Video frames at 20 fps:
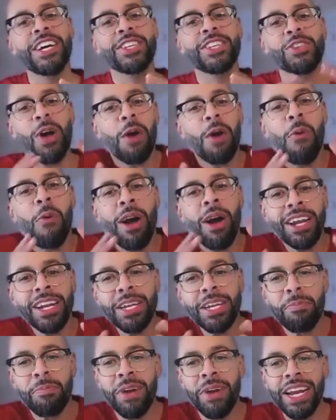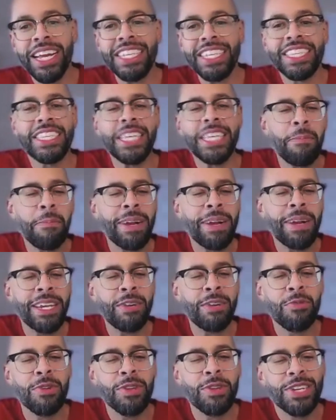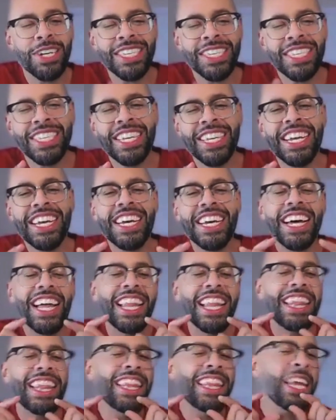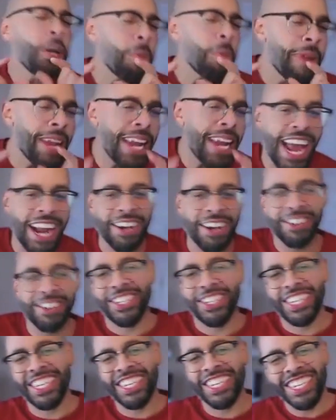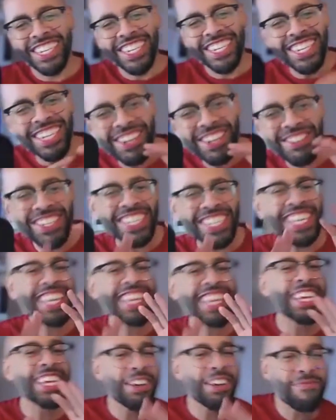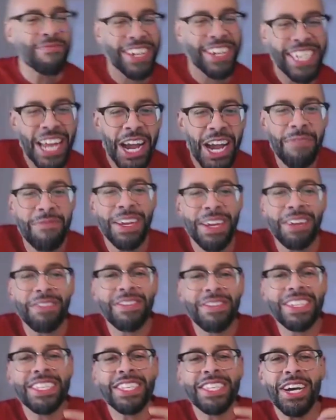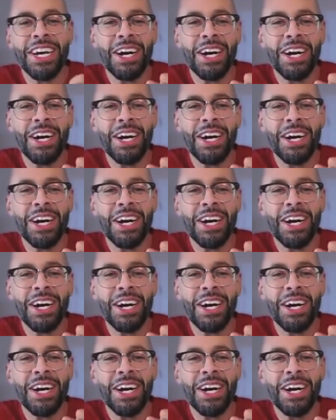So I wanted to bring in somebody with just a little bit of energy, just a little bit to help give us